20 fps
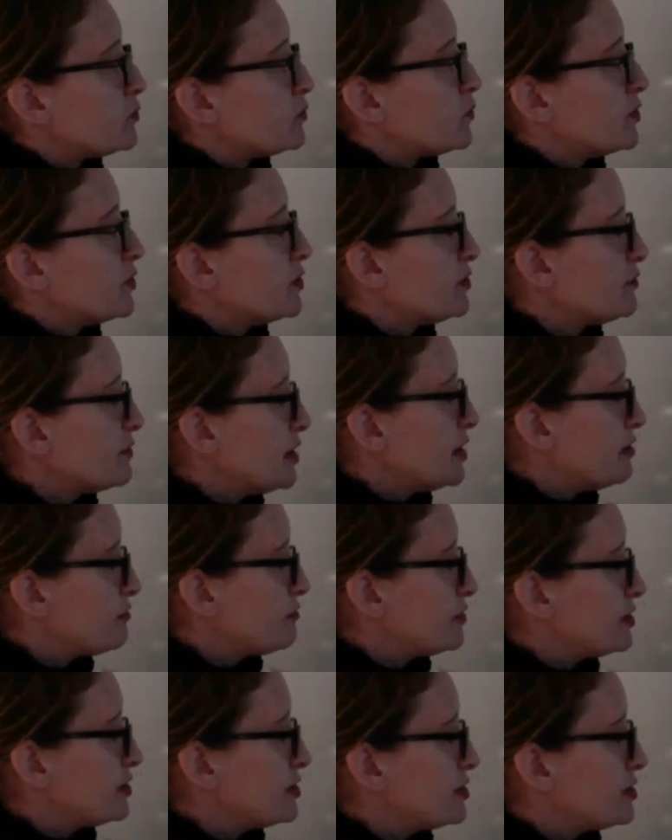
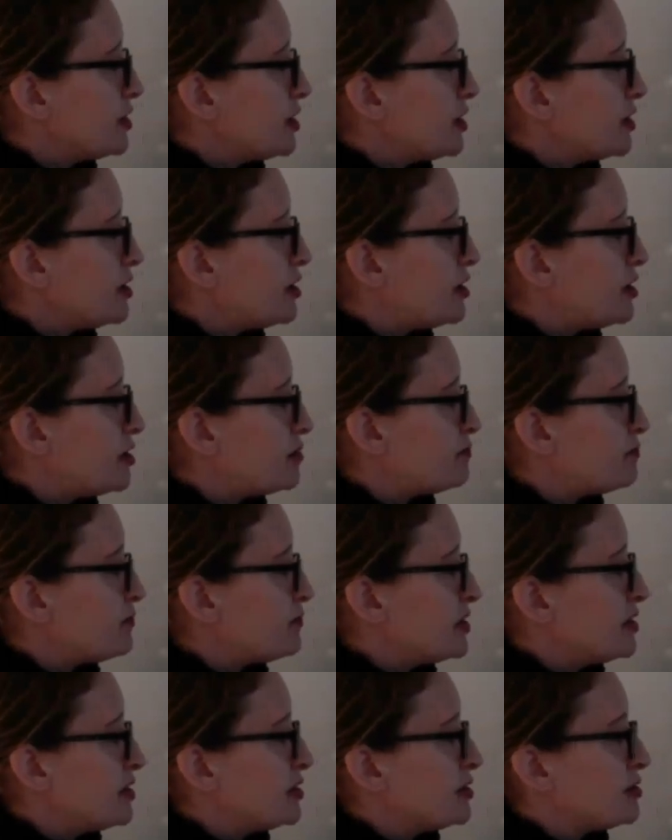wordreference.com.
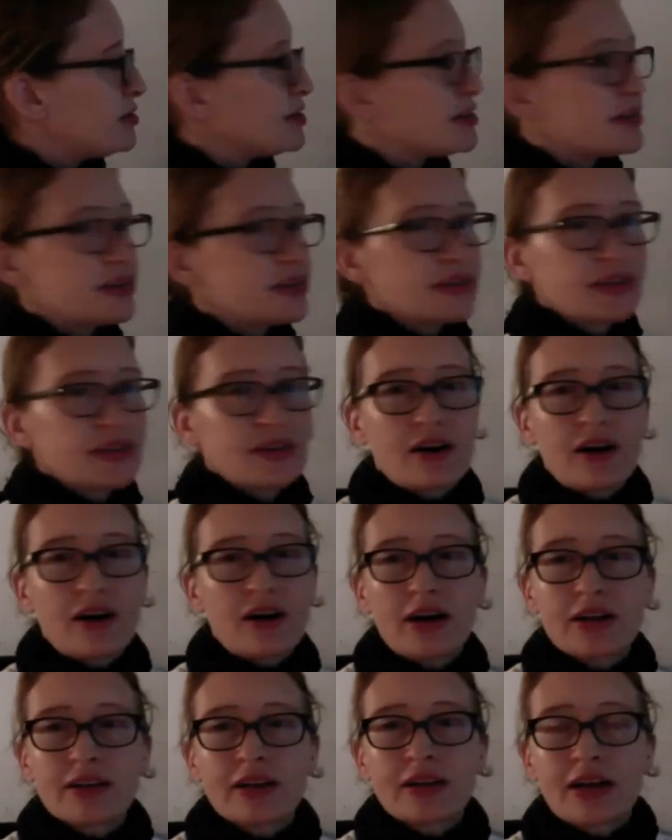This is an
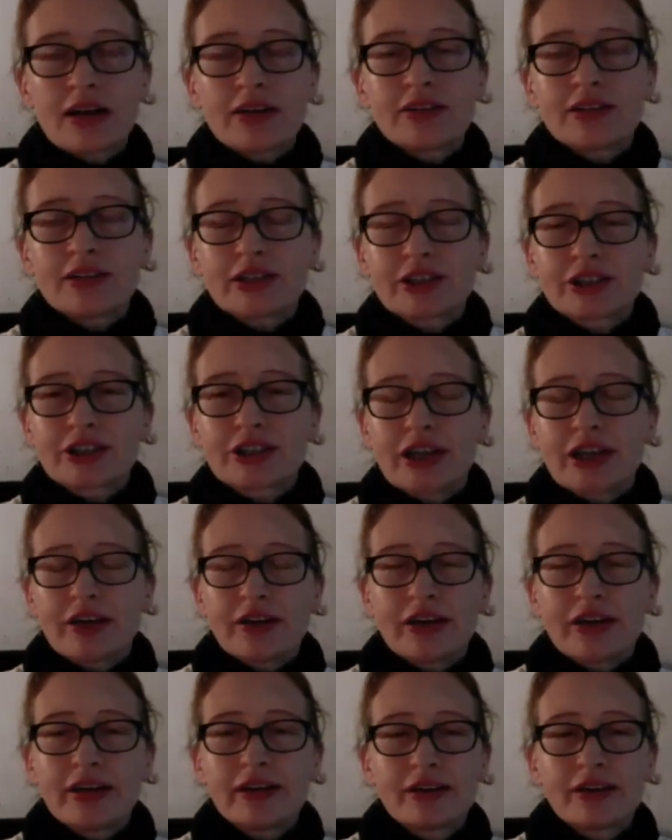online
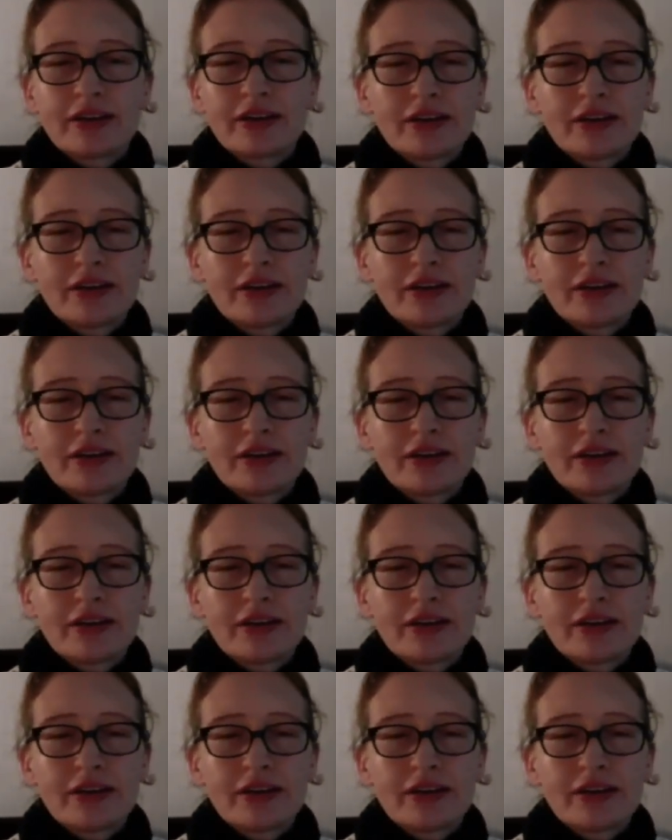dictionary.